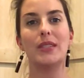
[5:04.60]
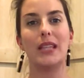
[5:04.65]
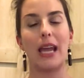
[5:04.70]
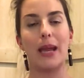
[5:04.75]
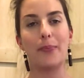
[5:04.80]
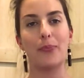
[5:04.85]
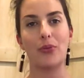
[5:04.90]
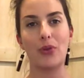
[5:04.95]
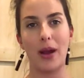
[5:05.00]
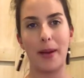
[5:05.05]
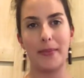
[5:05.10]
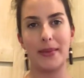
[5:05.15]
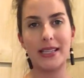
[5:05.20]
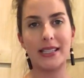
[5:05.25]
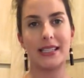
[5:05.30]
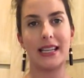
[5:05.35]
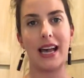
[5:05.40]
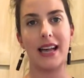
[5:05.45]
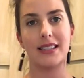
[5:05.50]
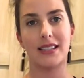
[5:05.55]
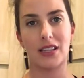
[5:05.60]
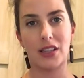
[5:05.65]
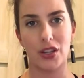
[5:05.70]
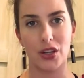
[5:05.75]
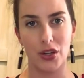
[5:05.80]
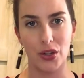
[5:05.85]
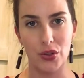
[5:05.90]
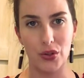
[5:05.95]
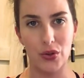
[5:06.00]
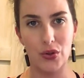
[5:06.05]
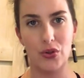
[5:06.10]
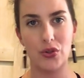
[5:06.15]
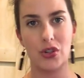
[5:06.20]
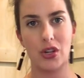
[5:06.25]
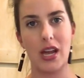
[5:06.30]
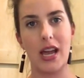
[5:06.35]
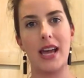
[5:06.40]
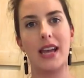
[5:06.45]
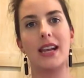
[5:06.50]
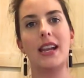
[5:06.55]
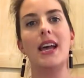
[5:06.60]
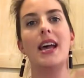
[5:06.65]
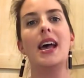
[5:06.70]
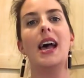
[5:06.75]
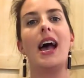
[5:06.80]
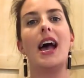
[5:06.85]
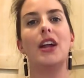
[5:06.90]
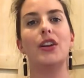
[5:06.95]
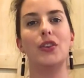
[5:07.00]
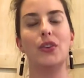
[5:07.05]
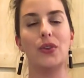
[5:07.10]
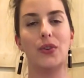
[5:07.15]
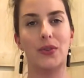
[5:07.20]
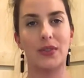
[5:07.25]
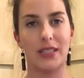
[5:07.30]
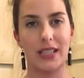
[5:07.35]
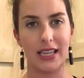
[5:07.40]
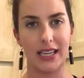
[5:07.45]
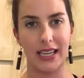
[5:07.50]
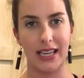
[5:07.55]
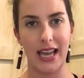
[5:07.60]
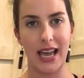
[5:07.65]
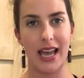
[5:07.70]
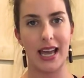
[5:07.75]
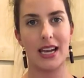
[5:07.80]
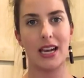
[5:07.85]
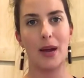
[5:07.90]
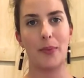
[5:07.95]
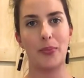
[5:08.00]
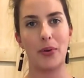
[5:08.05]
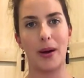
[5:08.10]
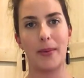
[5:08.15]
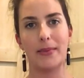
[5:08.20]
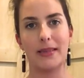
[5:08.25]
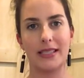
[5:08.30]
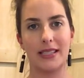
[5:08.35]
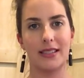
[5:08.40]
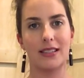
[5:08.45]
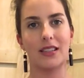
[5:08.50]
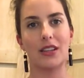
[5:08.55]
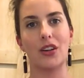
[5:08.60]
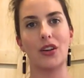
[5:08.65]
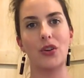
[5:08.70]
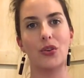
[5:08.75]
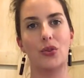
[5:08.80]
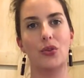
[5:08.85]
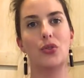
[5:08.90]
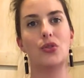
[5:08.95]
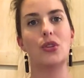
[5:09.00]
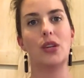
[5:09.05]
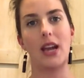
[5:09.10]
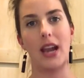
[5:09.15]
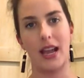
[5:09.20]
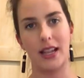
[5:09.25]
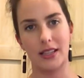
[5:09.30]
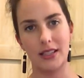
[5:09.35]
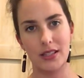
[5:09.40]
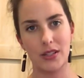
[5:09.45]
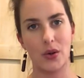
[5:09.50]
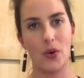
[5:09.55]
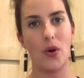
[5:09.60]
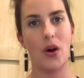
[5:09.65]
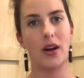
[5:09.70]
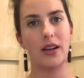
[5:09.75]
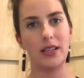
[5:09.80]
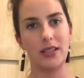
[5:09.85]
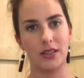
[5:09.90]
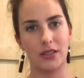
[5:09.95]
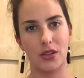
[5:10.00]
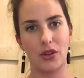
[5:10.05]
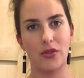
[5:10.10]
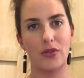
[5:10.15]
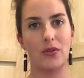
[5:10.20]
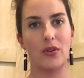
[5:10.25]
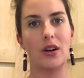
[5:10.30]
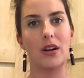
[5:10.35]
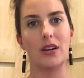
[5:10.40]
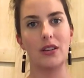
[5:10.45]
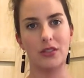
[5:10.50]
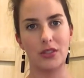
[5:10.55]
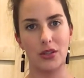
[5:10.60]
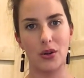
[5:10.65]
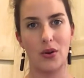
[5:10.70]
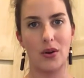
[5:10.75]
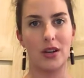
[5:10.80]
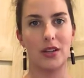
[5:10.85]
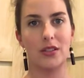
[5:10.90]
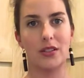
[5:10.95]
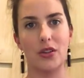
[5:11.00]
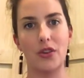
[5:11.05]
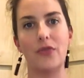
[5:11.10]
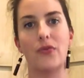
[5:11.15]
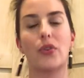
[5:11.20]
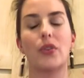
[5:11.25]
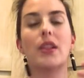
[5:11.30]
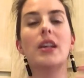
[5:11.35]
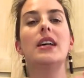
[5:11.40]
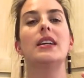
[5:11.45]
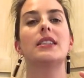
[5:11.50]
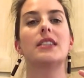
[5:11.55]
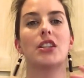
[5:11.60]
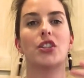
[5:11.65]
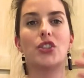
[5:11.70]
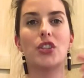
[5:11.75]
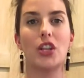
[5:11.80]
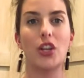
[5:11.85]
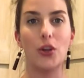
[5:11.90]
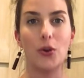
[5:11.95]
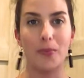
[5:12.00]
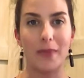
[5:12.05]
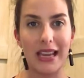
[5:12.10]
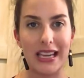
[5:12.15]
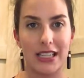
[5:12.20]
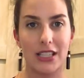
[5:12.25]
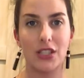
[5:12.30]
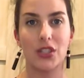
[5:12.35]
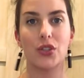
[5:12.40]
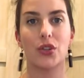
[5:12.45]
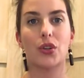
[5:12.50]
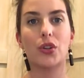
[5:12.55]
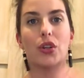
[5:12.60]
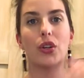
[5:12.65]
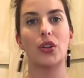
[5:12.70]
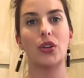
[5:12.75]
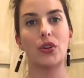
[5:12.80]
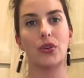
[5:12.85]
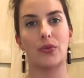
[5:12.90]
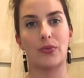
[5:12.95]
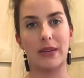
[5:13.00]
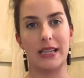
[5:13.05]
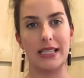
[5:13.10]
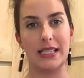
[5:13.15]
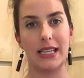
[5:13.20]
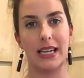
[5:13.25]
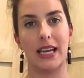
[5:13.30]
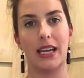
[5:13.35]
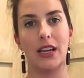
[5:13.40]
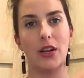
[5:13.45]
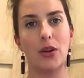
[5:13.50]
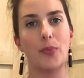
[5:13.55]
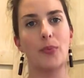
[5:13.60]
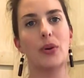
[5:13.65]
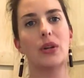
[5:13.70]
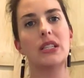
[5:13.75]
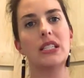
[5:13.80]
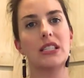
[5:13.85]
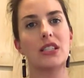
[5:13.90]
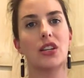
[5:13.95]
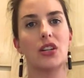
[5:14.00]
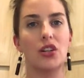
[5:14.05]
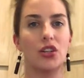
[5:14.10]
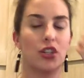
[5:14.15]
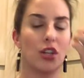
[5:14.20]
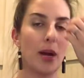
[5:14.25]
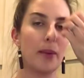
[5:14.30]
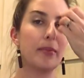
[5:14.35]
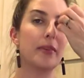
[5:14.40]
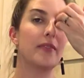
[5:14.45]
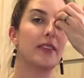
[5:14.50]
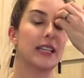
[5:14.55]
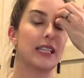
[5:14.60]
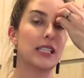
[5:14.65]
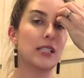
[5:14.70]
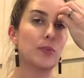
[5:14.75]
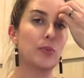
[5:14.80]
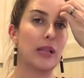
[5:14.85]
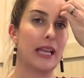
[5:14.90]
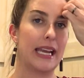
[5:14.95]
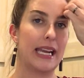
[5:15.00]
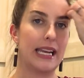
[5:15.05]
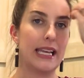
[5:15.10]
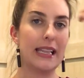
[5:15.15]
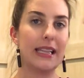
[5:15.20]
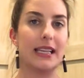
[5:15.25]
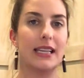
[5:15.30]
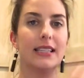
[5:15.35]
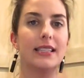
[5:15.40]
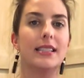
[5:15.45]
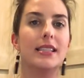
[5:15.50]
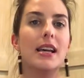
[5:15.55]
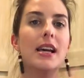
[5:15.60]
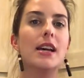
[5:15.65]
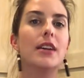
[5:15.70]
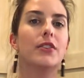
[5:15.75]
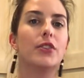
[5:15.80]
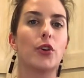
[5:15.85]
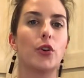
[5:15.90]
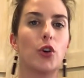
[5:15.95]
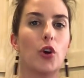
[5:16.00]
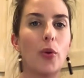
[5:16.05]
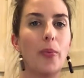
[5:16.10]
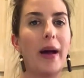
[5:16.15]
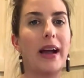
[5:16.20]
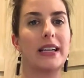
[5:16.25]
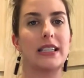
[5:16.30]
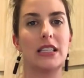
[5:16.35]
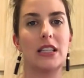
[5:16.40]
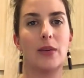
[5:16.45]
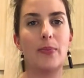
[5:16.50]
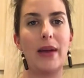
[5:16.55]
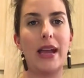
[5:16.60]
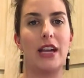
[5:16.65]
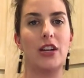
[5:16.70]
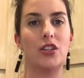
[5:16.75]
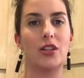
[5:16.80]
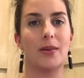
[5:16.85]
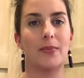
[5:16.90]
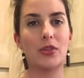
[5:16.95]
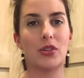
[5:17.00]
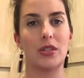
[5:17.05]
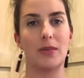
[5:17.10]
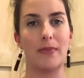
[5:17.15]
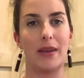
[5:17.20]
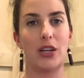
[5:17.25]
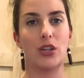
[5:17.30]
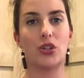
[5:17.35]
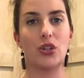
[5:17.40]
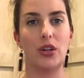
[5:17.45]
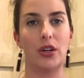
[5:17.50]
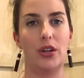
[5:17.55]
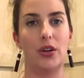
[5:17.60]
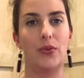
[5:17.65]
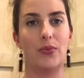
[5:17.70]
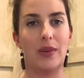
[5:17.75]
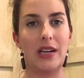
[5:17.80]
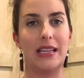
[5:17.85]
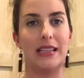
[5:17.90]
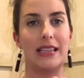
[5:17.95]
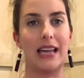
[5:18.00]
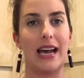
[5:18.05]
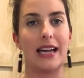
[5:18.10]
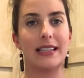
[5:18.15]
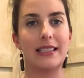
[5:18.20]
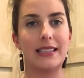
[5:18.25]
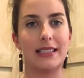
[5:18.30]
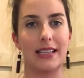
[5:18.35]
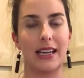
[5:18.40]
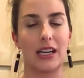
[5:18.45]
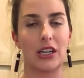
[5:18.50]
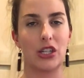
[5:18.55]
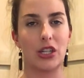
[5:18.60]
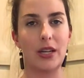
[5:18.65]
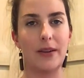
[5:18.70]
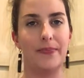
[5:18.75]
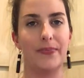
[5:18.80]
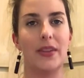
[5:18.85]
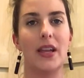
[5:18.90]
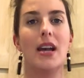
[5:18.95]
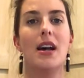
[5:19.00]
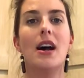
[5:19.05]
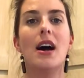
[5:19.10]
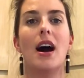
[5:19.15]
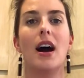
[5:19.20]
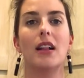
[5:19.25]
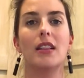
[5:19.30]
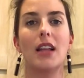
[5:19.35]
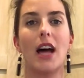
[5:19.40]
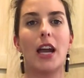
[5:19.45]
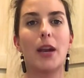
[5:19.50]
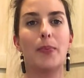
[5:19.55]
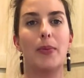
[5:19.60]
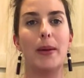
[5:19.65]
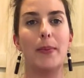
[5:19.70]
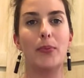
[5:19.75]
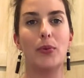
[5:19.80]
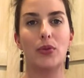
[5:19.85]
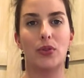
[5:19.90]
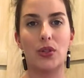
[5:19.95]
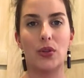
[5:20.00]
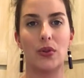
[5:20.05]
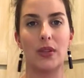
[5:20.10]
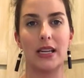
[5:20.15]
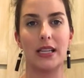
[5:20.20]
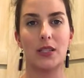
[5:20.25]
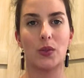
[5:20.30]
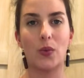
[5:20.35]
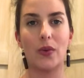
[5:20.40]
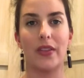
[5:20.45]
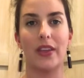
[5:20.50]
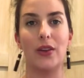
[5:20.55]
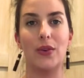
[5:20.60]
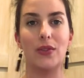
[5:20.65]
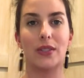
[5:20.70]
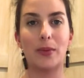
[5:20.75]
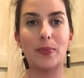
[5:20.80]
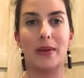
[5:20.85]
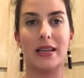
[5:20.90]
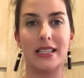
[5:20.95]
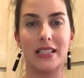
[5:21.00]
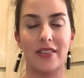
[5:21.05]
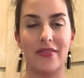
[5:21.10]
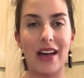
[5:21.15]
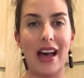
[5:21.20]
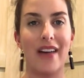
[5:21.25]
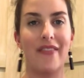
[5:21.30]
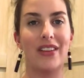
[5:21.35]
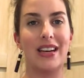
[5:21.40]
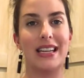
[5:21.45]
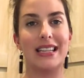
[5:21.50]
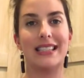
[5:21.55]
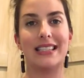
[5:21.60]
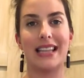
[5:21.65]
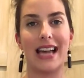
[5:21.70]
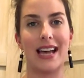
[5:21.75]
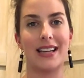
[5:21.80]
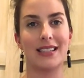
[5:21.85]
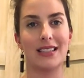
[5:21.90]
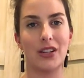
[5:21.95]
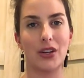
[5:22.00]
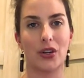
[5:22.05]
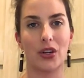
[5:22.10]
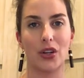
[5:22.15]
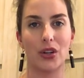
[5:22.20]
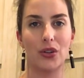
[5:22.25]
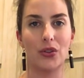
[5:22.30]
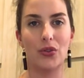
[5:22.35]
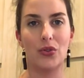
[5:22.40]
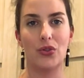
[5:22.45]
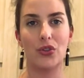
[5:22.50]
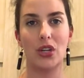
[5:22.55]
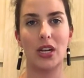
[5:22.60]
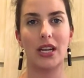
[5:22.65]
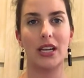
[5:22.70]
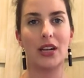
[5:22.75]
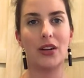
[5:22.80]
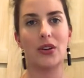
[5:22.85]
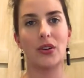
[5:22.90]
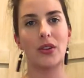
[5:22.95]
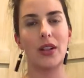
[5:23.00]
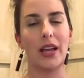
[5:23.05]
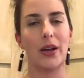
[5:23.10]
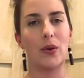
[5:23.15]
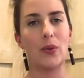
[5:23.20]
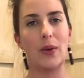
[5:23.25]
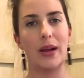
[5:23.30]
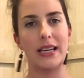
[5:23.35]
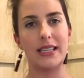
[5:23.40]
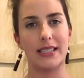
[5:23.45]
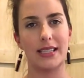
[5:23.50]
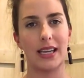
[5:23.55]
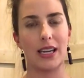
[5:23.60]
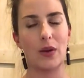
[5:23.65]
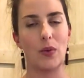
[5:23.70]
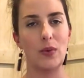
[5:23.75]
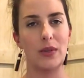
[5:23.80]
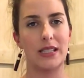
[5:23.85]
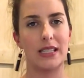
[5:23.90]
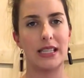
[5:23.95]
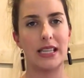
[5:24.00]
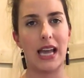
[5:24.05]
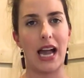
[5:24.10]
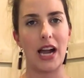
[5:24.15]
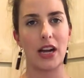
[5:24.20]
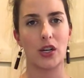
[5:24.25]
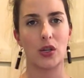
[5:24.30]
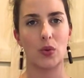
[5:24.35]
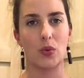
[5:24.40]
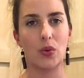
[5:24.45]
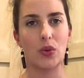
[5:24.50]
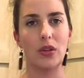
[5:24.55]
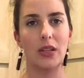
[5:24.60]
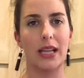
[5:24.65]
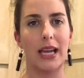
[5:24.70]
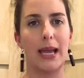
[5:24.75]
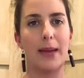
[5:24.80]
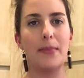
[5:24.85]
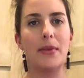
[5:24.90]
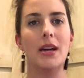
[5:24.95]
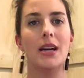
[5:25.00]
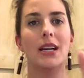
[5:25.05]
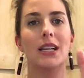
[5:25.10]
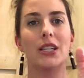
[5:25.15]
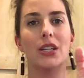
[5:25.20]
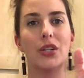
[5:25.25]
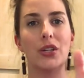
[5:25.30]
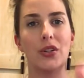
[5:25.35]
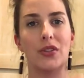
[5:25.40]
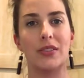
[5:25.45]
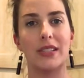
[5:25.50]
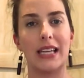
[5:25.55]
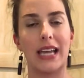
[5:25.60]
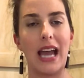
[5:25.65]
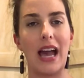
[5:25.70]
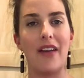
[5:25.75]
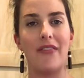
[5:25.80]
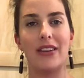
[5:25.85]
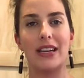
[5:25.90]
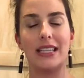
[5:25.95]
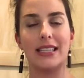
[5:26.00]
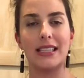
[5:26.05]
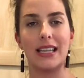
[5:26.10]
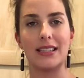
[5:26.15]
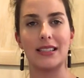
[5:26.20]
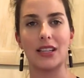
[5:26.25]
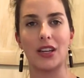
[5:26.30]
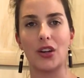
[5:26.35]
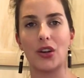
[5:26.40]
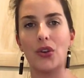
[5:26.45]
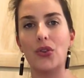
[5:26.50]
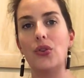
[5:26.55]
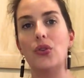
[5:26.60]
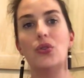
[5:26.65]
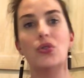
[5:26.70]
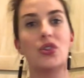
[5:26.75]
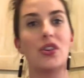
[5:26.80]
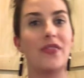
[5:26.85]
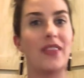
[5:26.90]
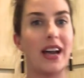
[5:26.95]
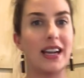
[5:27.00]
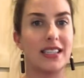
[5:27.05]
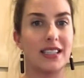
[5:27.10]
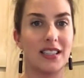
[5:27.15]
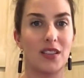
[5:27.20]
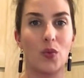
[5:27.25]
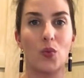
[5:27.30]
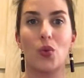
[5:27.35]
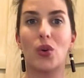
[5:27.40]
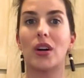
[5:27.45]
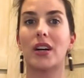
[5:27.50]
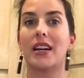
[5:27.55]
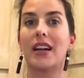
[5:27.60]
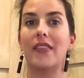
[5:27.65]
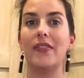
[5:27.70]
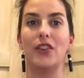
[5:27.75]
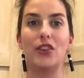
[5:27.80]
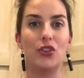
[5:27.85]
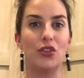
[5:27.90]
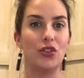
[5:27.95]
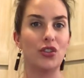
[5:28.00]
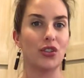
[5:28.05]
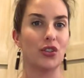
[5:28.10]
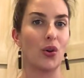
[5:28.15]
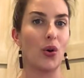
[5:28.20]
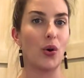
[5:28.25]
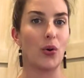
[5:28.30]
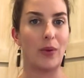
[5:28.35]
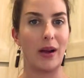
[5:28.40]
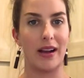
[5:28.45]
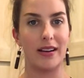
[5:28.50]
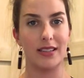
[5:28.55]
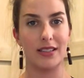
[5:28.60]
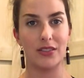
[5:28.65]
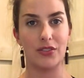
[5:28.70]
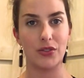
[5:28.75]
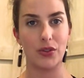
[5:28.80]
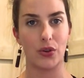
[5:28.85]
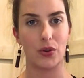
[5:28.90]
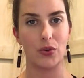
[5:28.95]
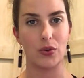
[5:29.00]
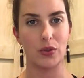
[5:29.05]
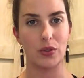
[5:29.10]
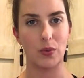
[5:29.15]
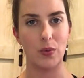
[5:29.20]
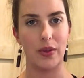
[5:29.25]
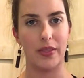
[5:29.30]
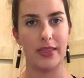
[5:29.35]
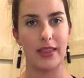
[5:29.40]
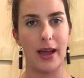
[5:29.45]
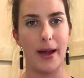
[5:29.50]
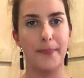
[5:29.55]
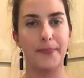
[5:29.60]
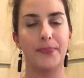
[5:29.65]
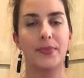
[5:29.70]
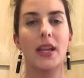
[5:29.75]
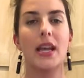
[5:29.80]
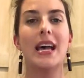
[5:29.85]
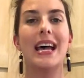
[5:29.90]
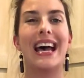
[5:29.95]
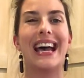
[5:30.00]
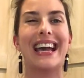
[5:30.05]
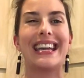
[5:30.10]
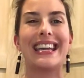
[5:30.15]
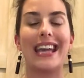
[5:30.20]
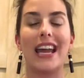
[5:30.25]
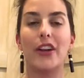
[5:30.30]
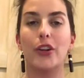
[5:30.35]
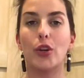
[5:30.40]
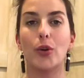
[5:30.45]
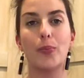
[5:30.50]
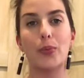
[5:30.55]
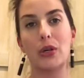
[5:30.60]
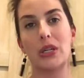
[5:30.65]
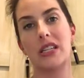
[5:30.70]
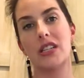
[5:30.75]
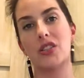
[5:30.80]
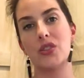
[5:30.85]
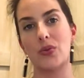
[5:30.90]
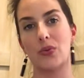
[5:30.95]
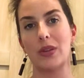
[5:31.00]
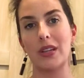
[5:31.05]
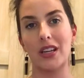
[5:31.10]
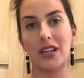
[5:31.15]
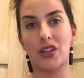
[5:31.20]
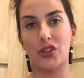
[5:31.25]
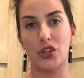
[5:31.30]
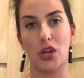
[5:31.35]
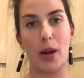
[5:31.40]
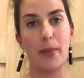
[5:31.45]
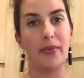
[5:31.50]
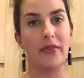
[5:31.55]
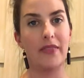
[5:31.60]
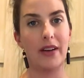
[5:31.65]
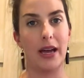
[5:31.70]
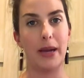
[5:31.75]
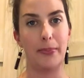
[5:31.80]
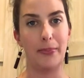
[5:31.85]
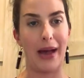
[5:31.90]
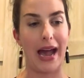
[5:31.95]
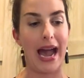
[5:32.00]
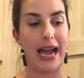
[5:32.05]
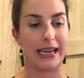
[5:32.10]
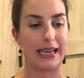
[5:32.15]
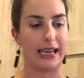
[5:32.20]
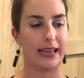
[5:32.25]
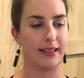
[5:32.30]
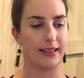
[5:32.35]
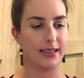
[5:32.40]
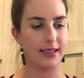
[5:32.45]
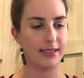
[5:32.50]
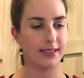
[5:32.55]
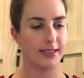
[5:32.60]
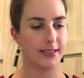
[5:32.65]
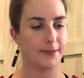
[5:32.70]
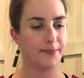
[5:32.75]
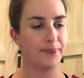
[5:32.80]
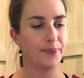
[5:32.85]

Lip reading: a premise as a conclusion and you use it again, a premise as a conclusion, and so on and so on and so on and so forth, such that you make circular reasoning. Your book does a good job of explaining this, so go back to the page numbers and make sure you read that section. A lot of people do this where they use a piece of evidence as their conclusion and you're like, wait a second, what's the actual claim? You're using evidence as a conclusion. That doesn't work, and then you just go around in circles with them. Again, your book does a really good job of unpacking this.